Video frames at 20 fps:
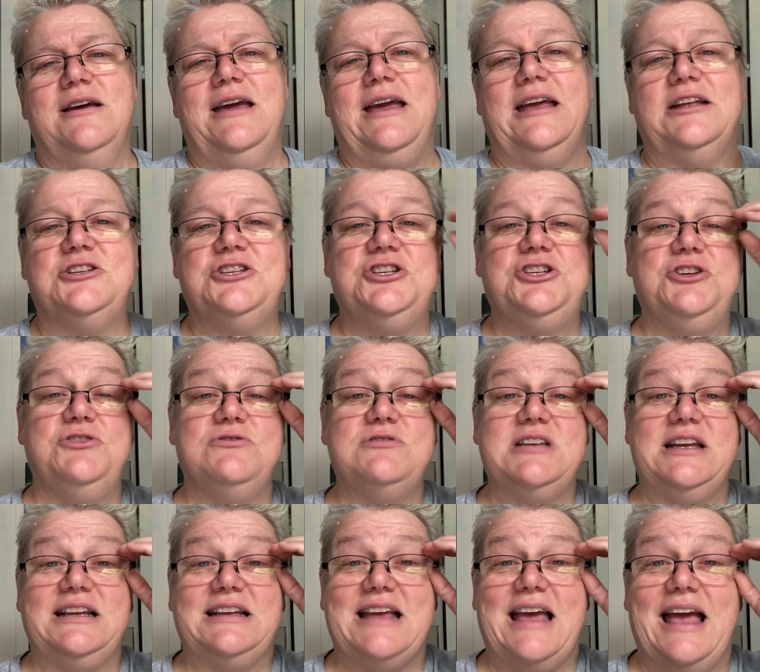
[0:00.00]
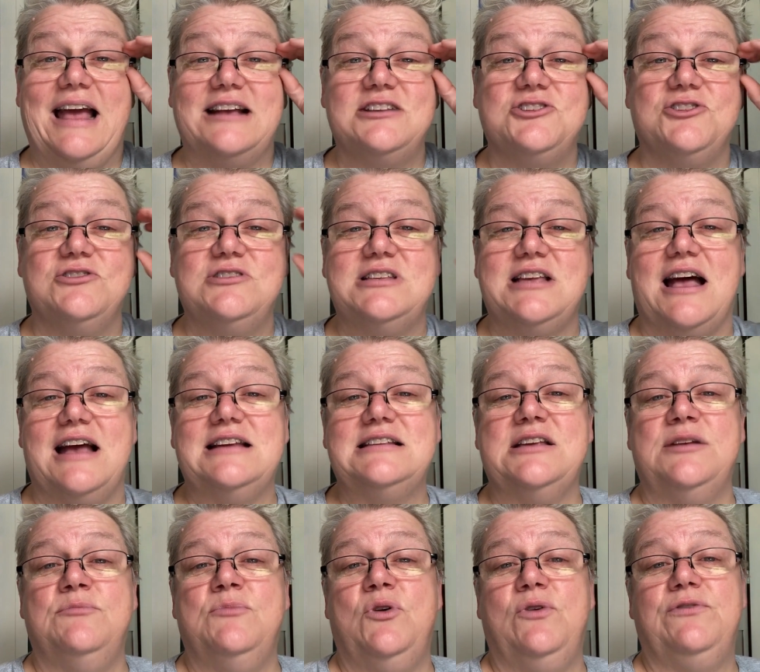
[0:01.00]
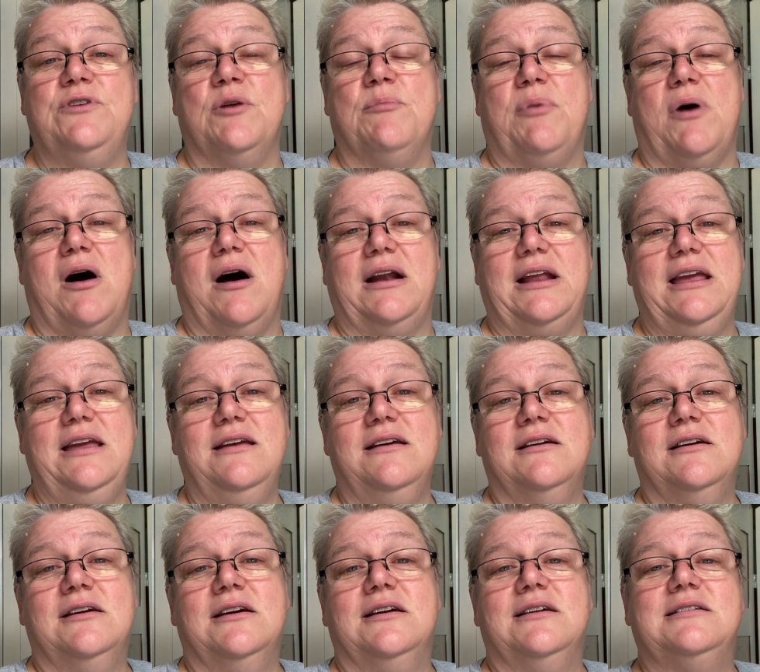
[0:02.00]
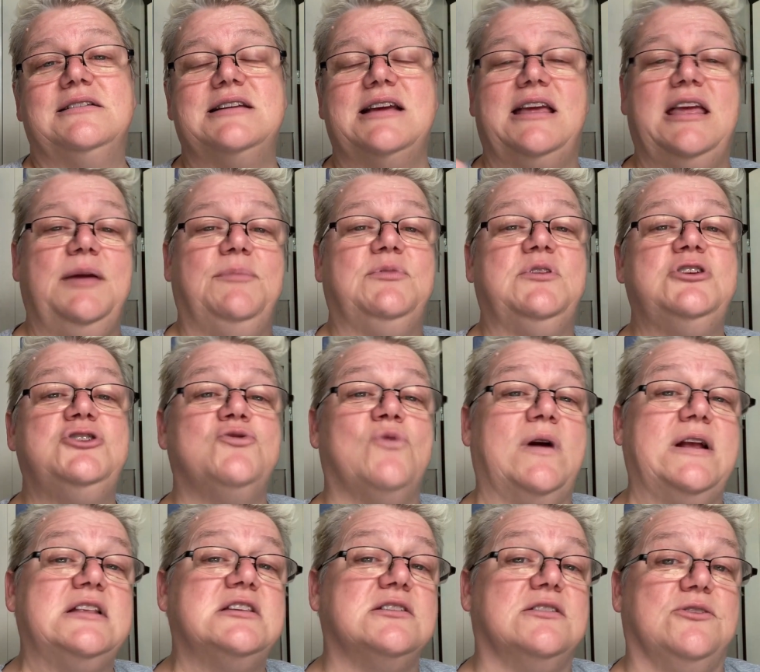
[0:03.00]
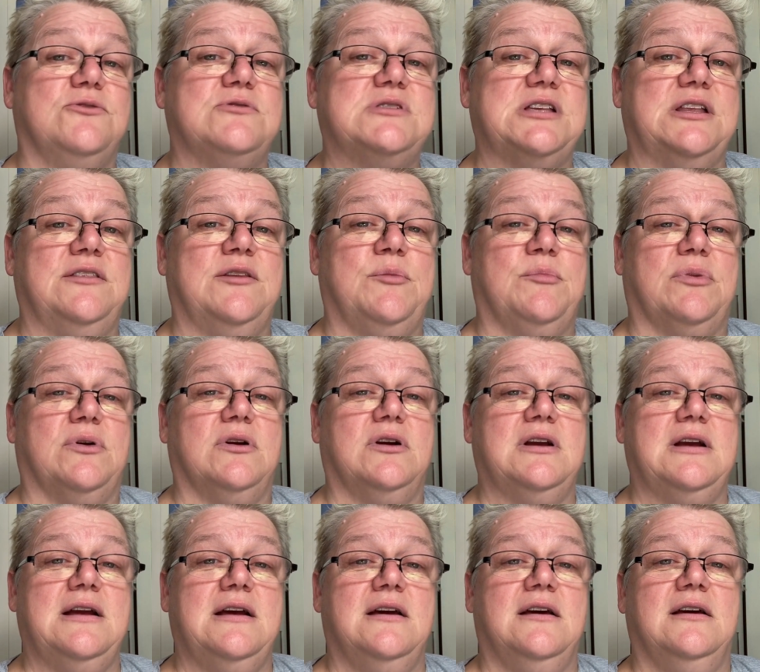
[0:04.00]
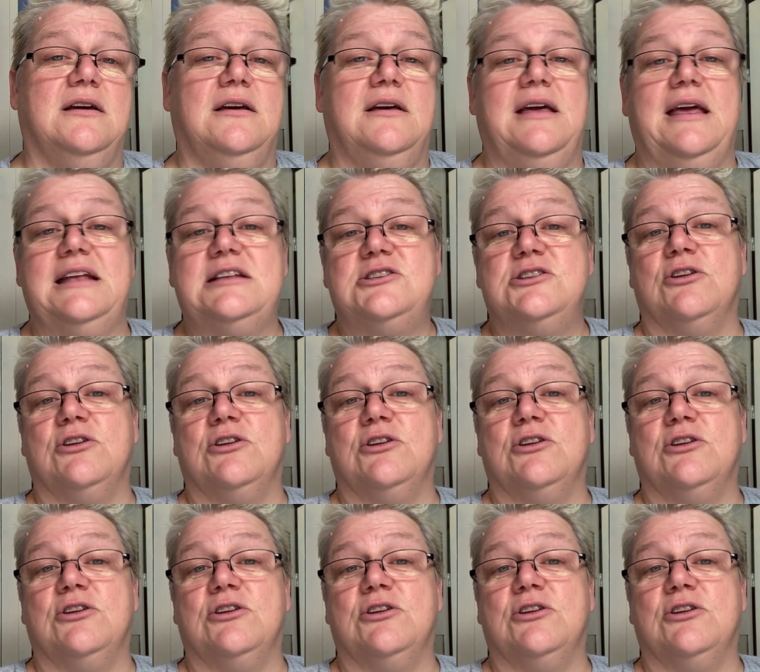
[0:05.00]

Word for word: It's choosing to exercise and move your body to keep the joints loose and limber. It's